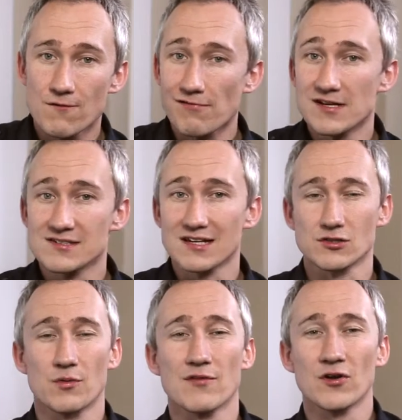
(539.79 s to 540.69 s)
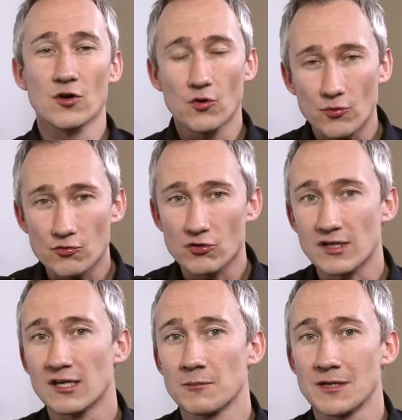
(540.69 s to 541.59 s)
56 or even
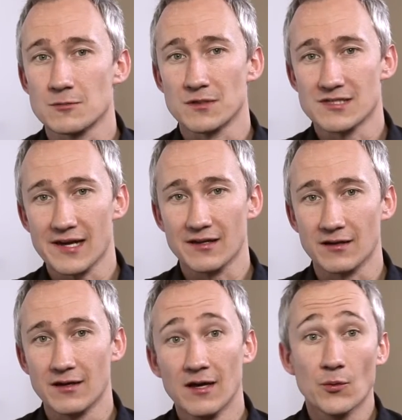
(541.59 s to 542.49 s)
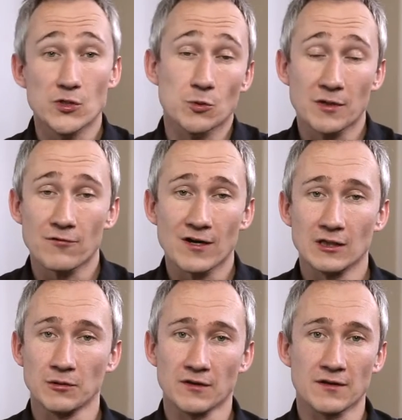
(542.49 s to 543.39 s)
100 gigabits per second, which will be
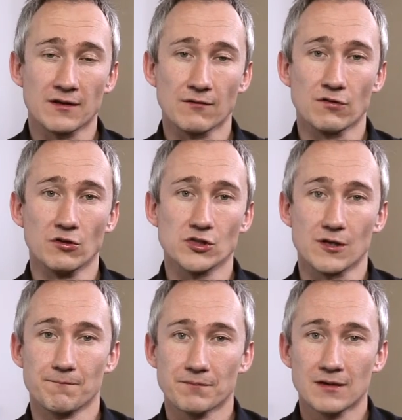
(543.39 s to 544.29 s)
available in the near future.